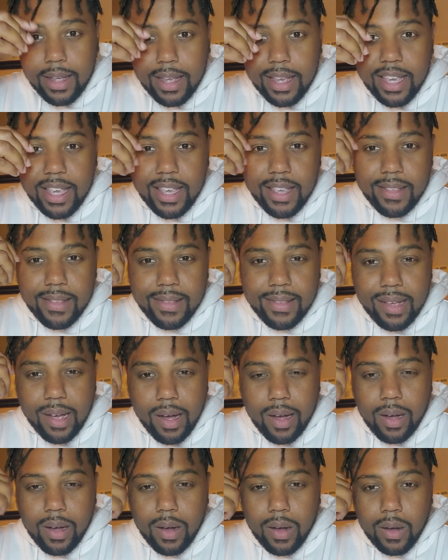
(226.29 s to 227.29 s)
He
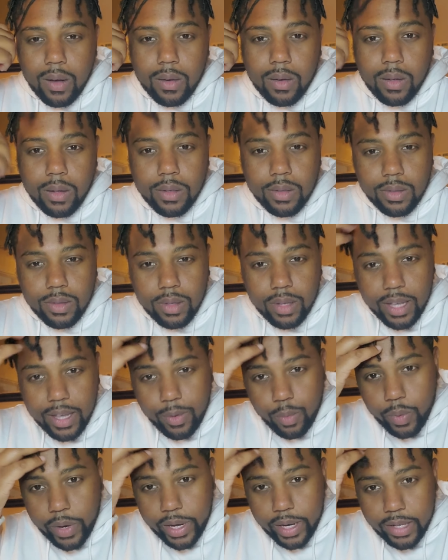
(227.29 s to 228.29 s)

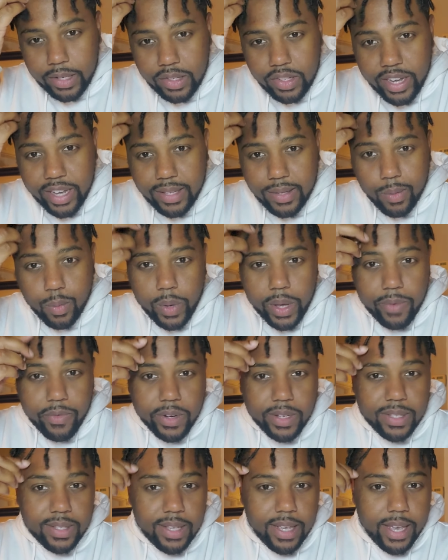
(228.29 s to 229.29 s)
witnessed Jason
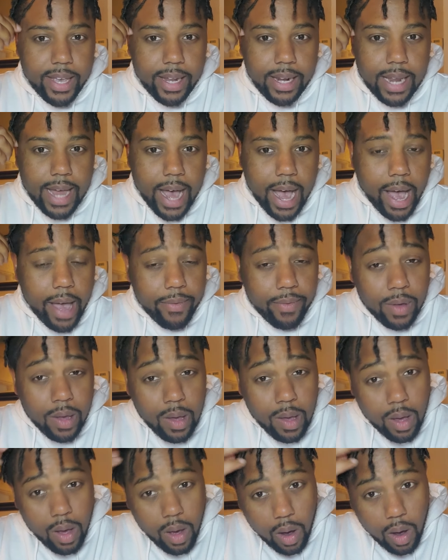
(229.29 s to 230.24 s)
Weaver singing live